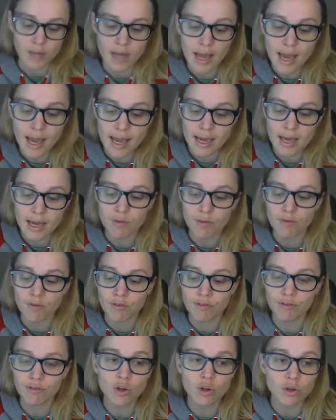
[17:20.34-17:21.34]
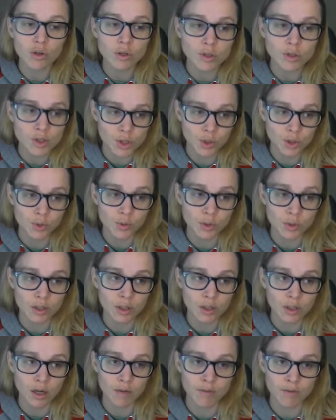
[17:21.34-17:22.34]
a full
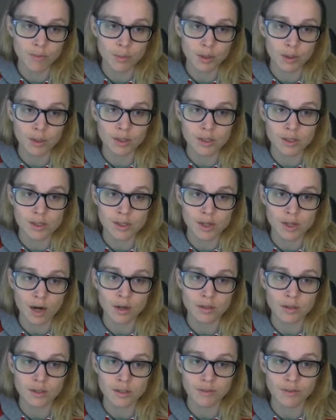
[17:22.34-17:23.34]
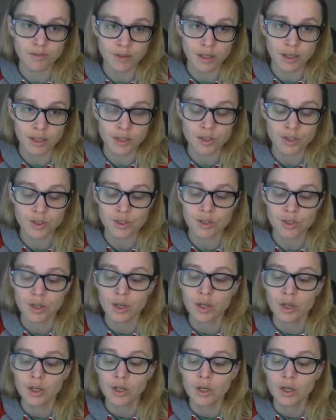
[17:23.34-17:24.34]
tour of the book, start to finish.
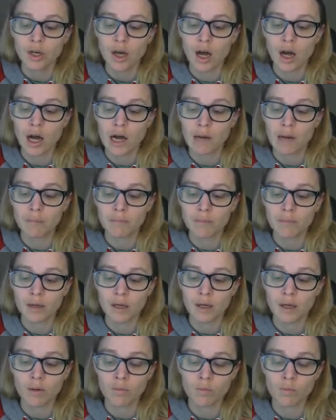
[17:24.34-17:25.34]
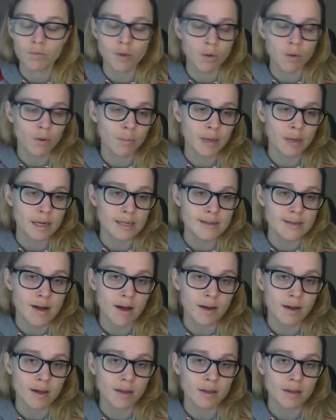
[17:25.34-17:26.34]
There won't be any
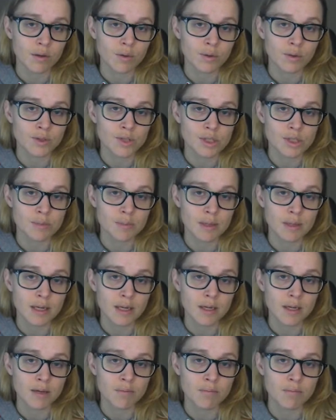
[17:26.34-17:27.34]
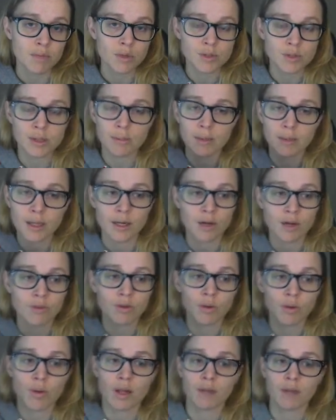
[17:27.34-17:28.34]
talking. There will just be music played
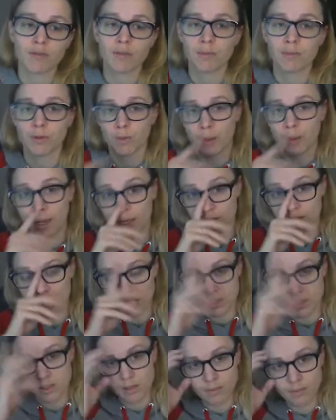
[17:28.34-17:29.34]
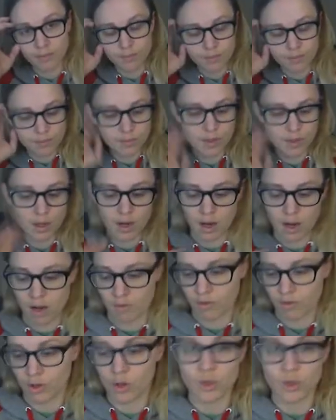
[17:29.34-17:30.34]
over it while I flip through pages,
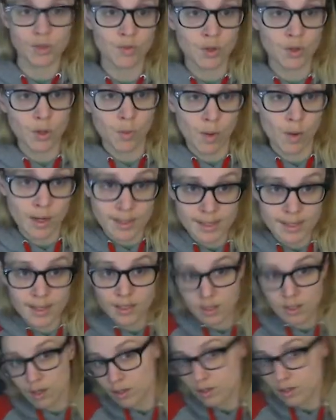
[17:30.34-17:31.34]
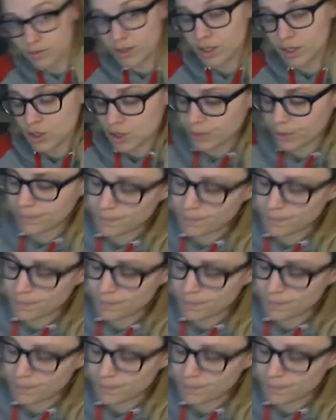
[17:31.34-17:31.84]
for those of you that want to see it start to finish.